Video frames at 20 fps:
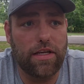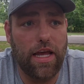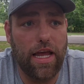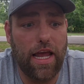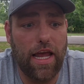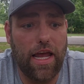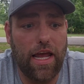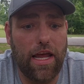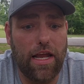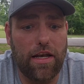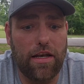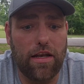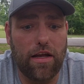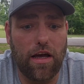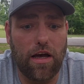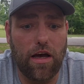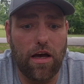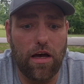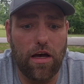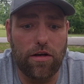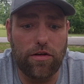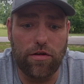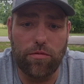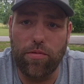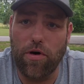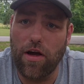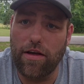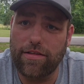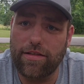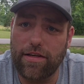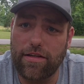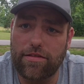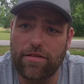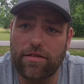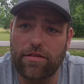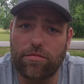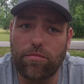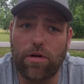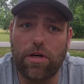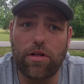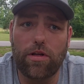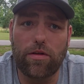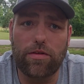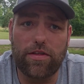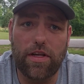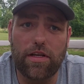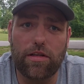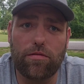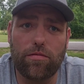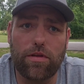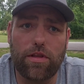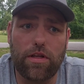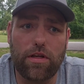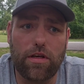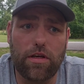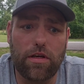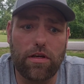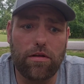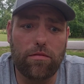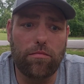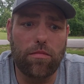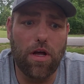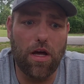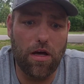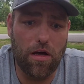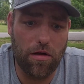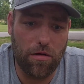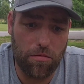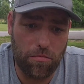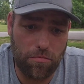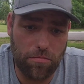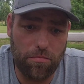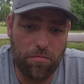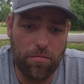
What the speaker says: and due process is one of those things with a